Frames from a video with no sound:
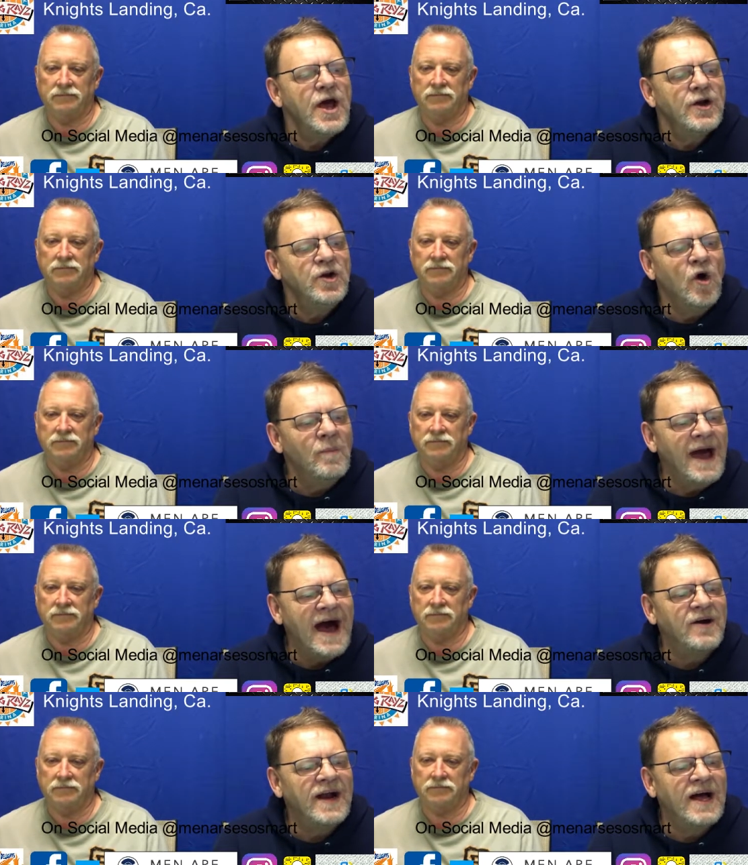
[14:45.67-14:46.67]
Speaker 1: No
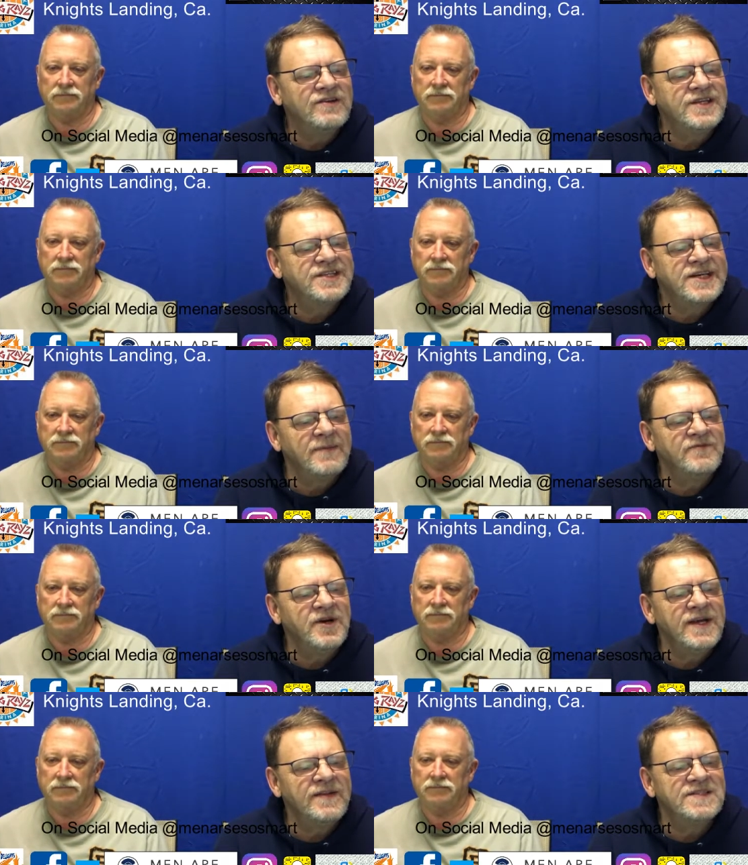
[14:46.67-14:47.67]
matter how
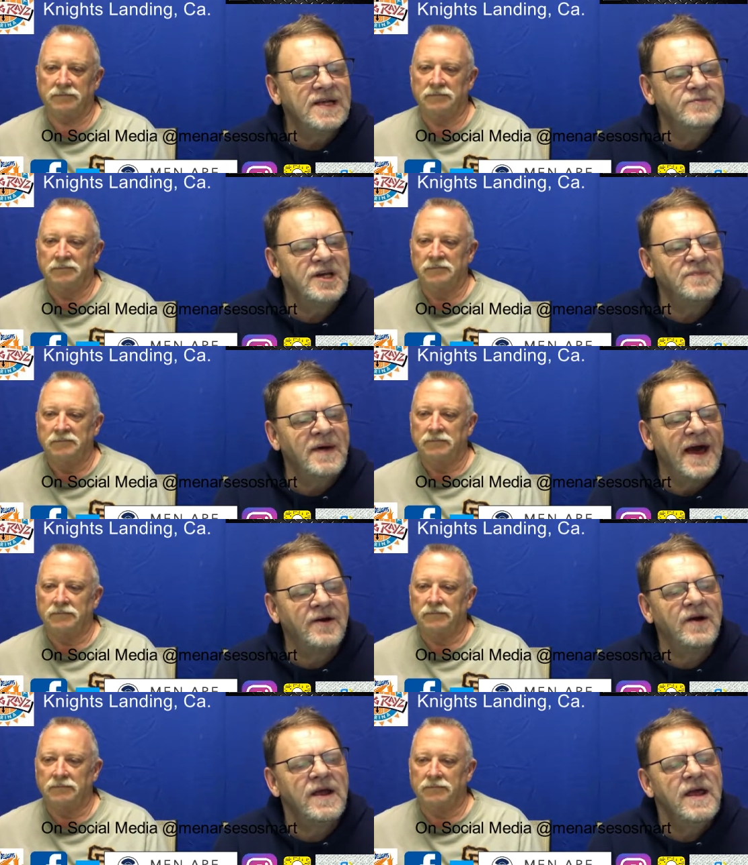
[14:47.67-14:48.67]
discomforting the subject
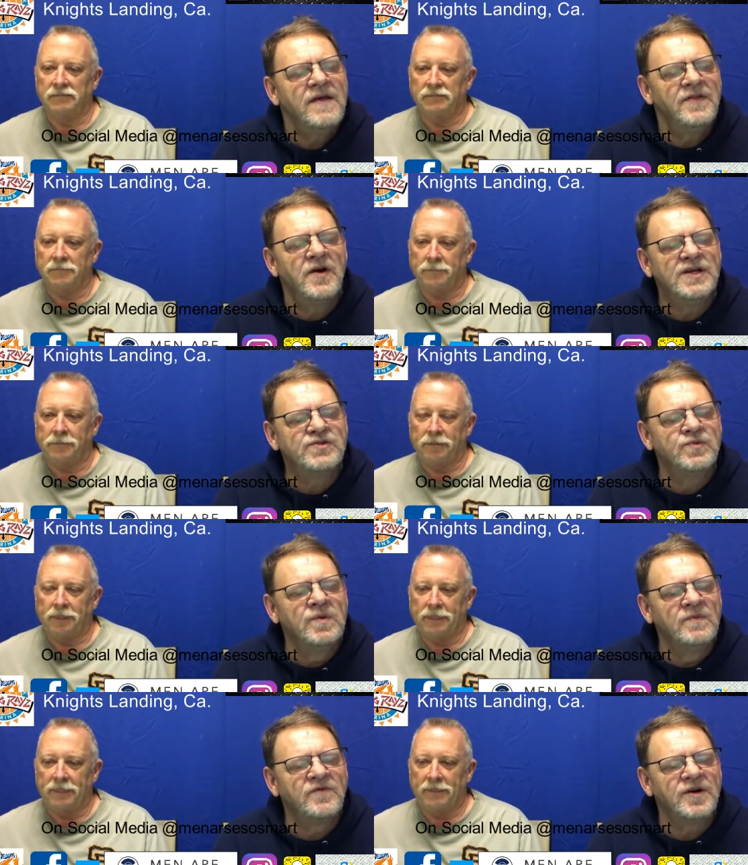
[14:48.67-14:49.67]
matter, there is
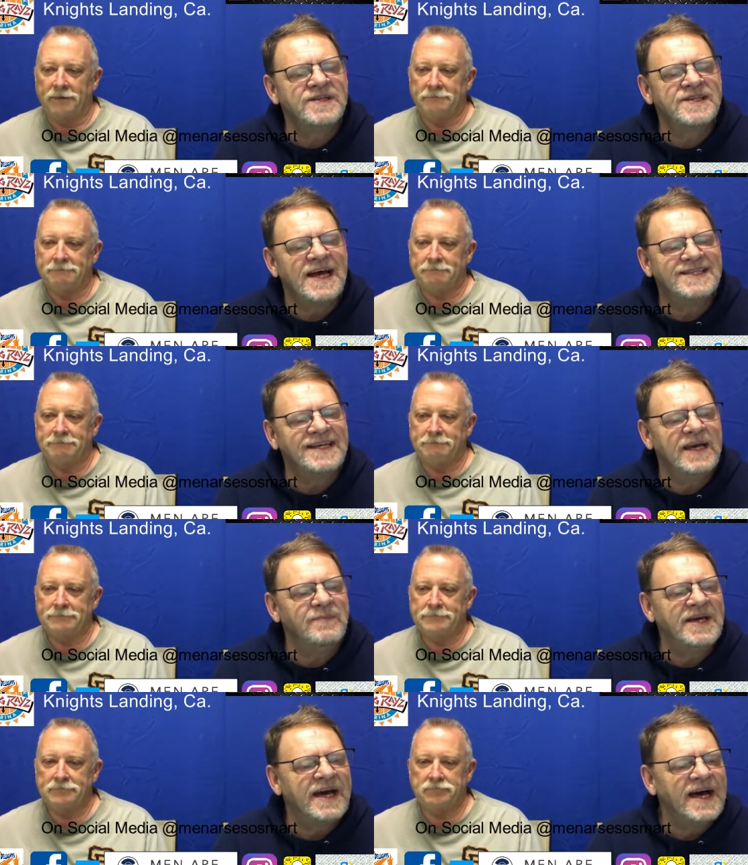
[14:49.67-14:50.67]
room for discussing it
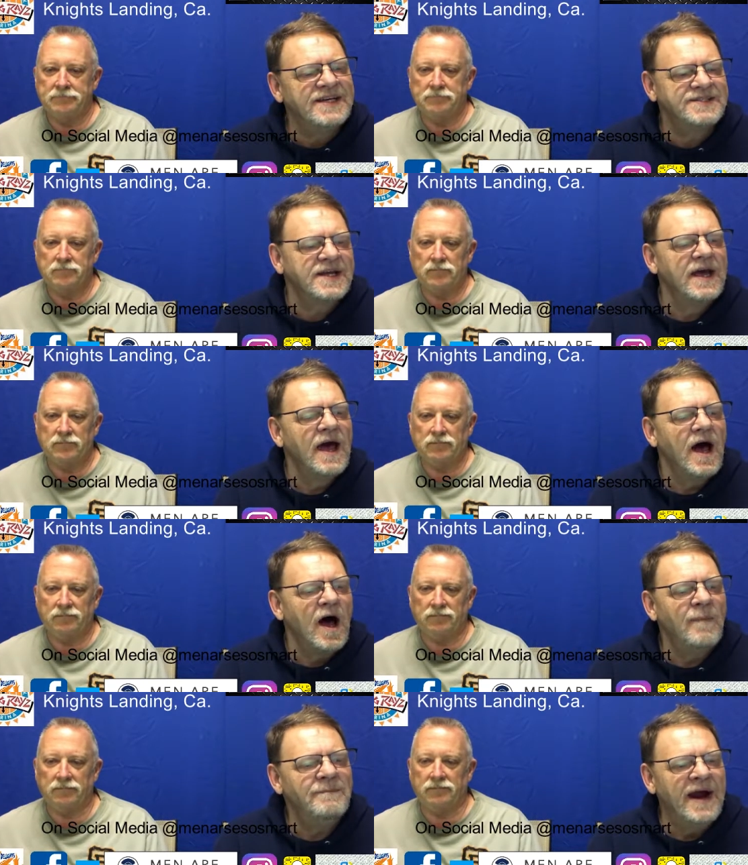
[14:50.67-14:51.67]
because
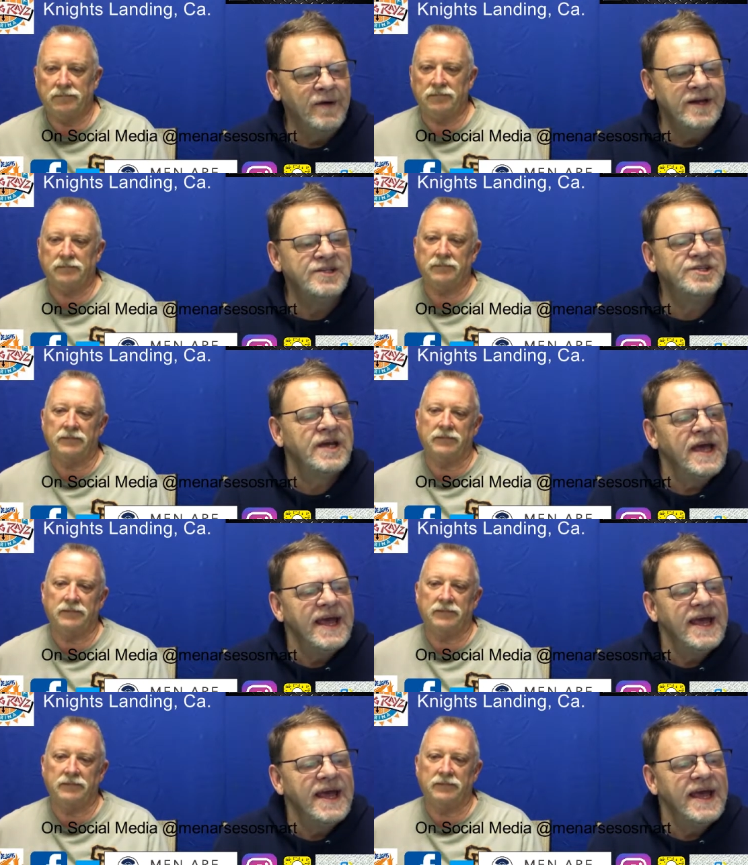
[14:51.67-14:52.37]
a marriage